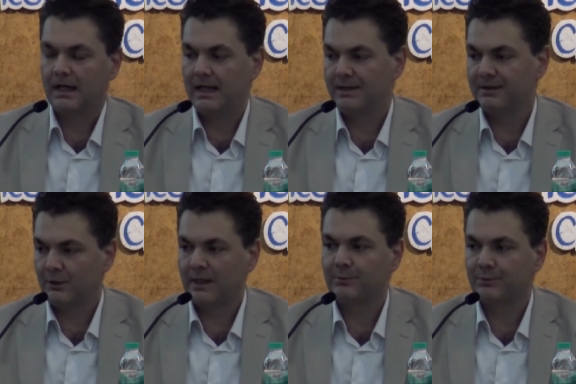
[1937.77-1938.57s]
the
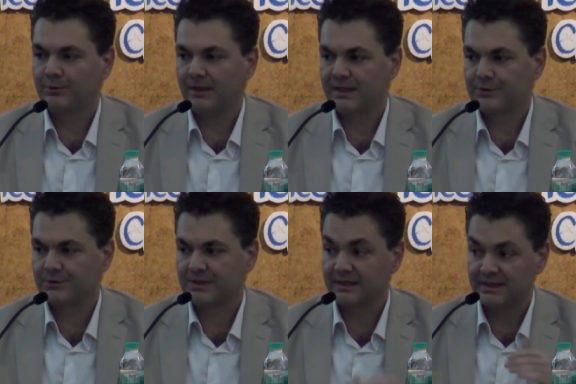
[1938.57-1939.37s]
local
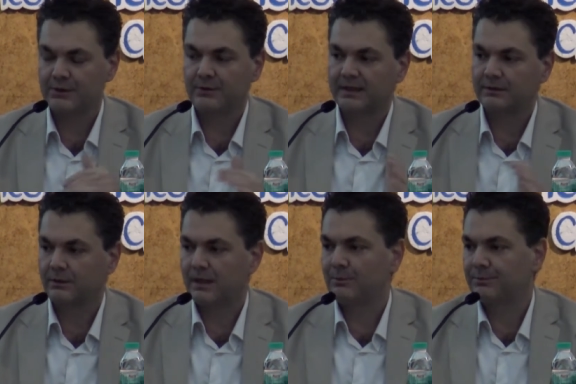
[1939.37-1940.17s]
populations and dislocate
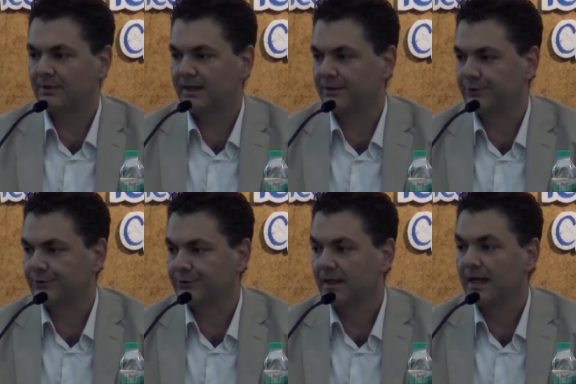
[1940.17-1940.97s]
local
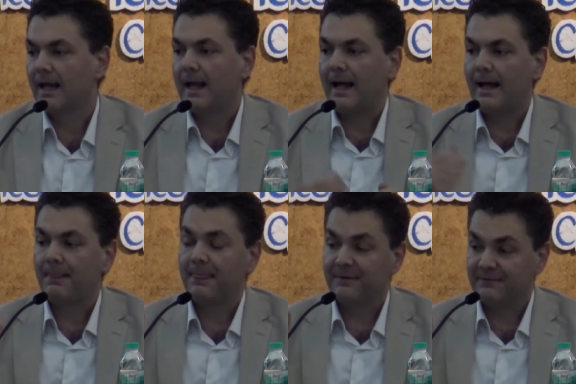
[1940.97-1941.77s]
populations.
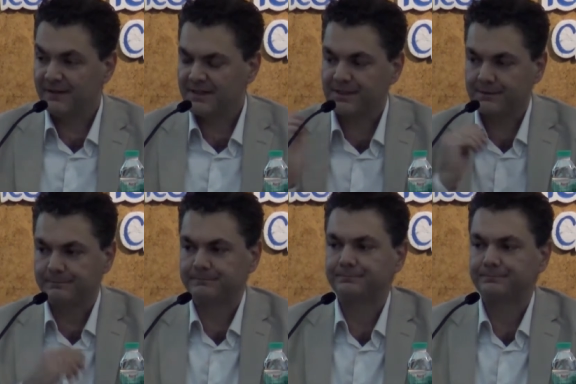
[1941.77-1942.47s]
The first